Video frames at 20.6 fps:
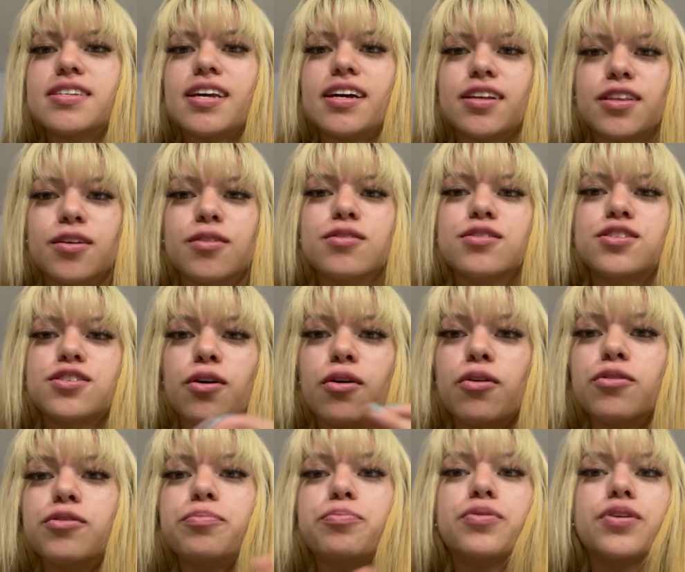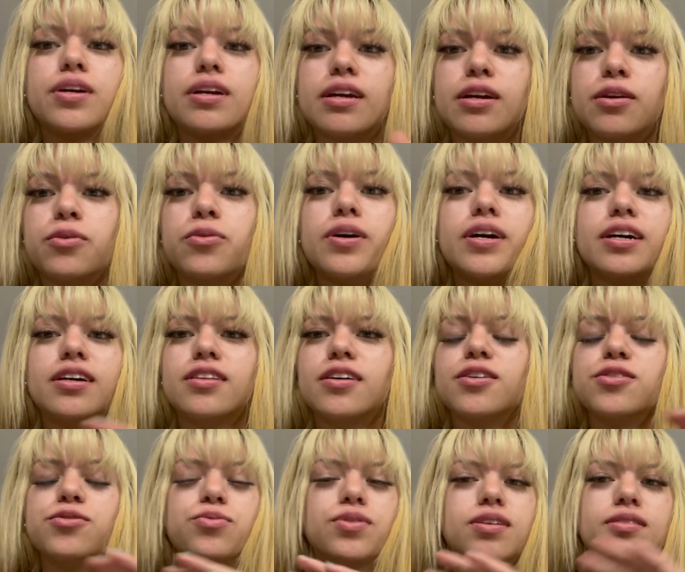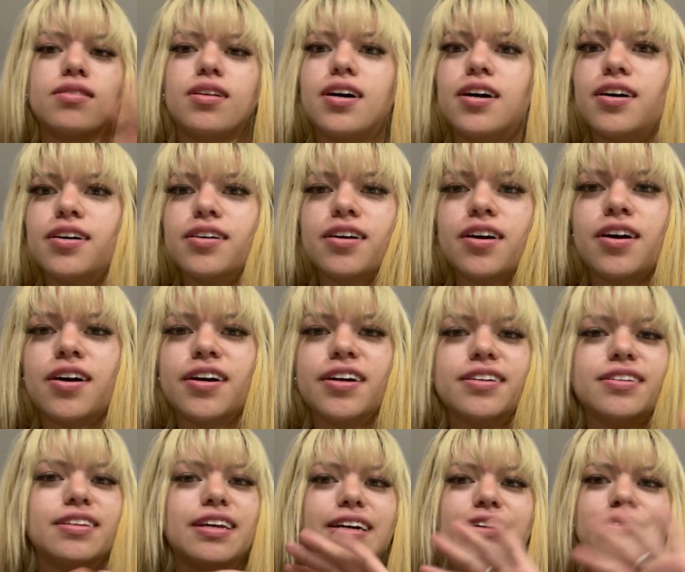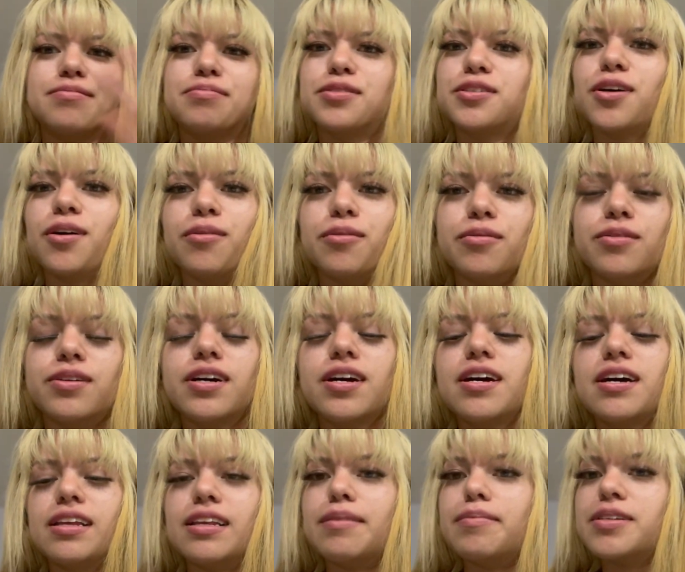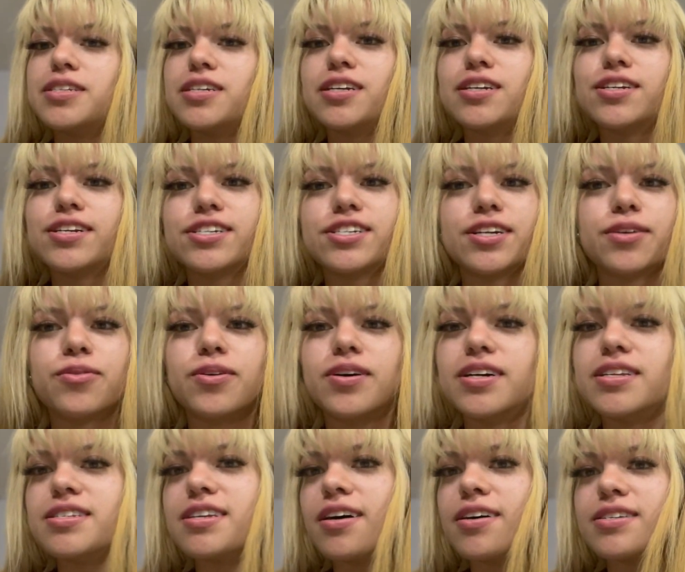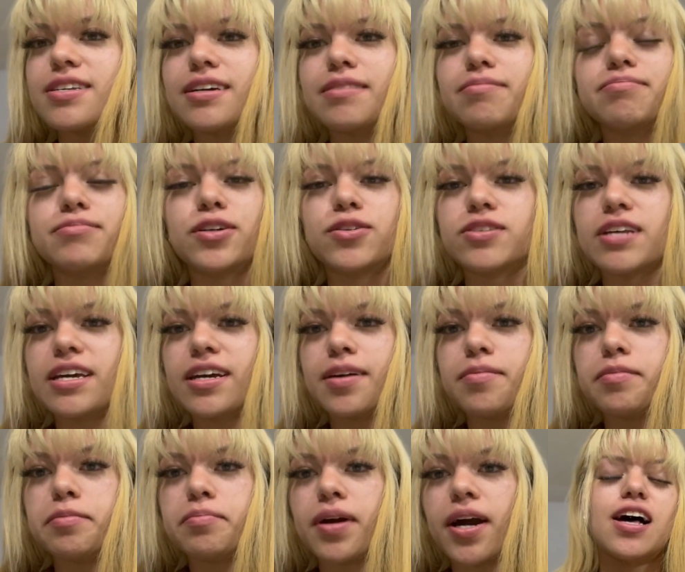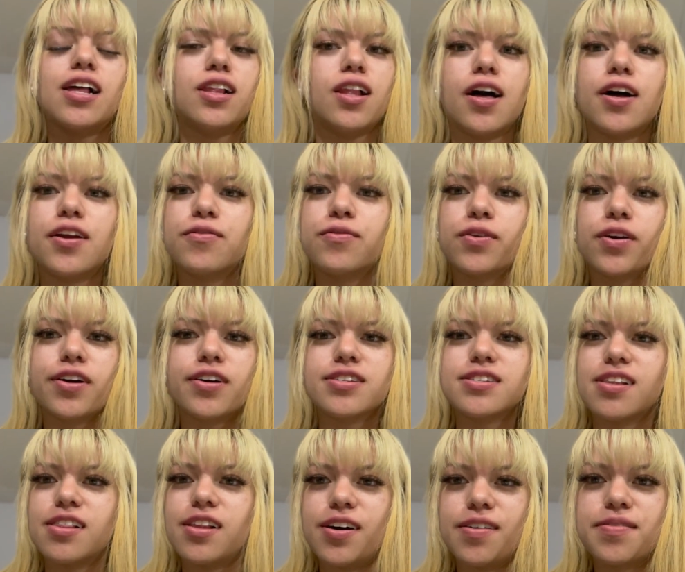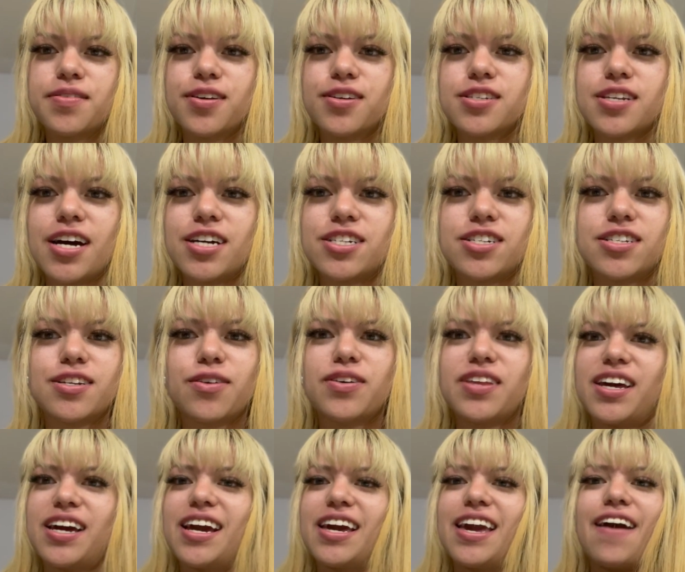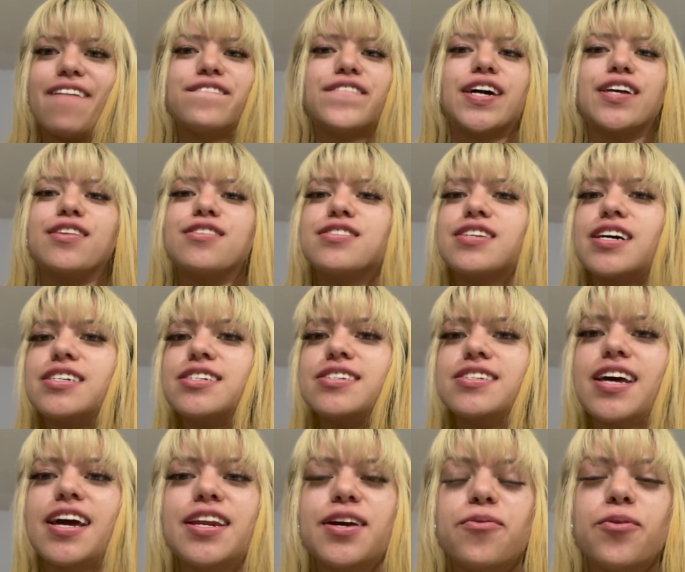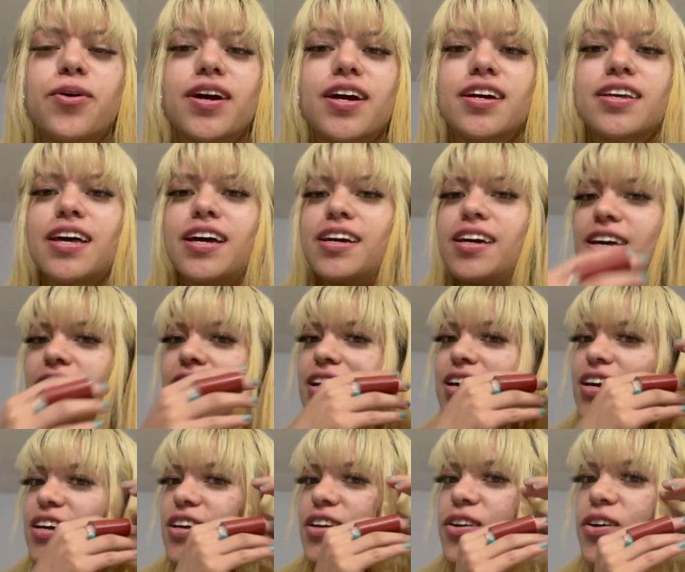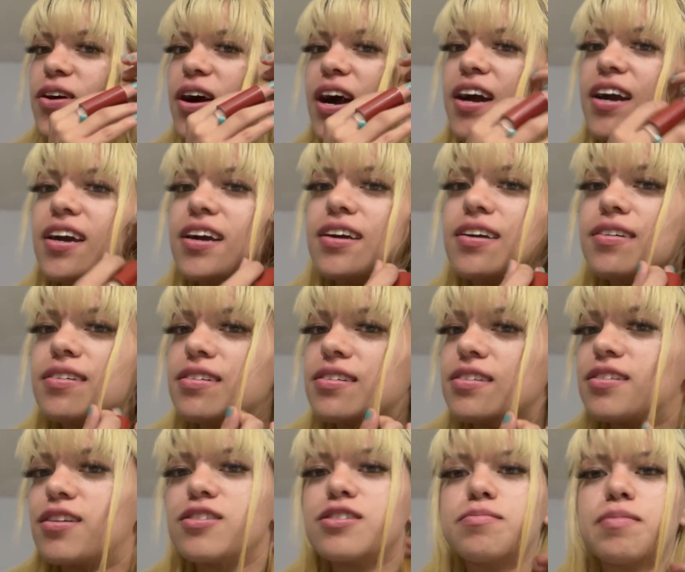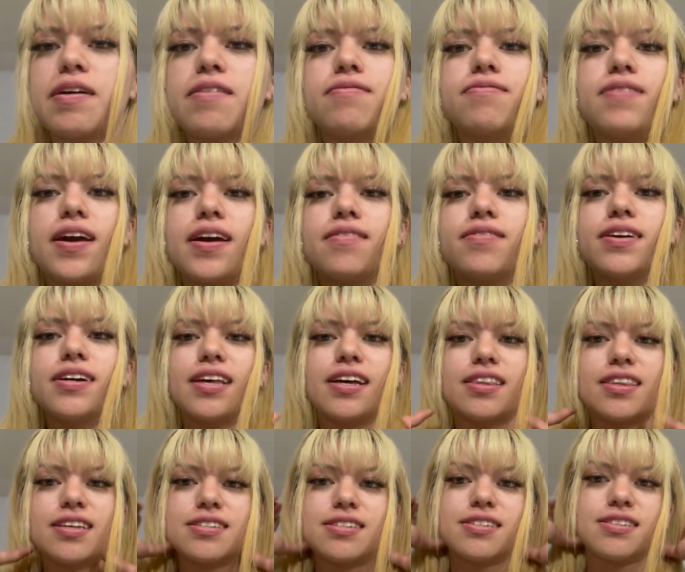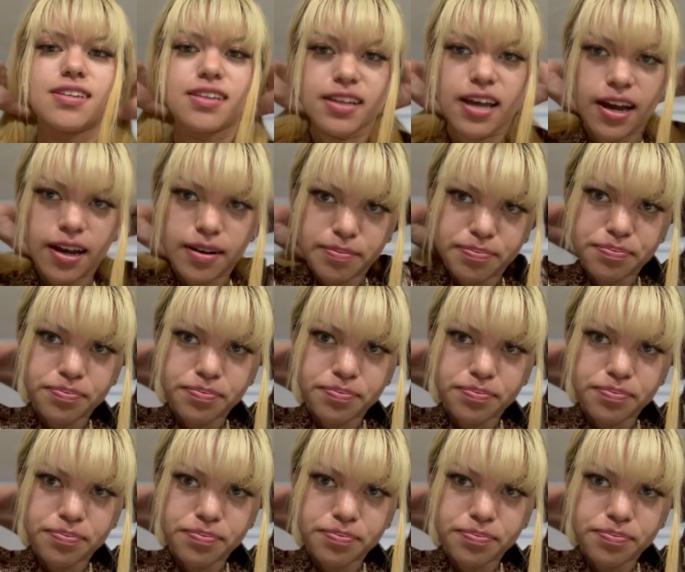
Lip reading: Like, those sold pretty quick. Those were long gone, like sold. Limited edition ones, I was like, those ain't coming back. A lot of girls loved those lashes. They were like, I can't find those lashes anywhere. Like, you know, those are my favorite, like this and that.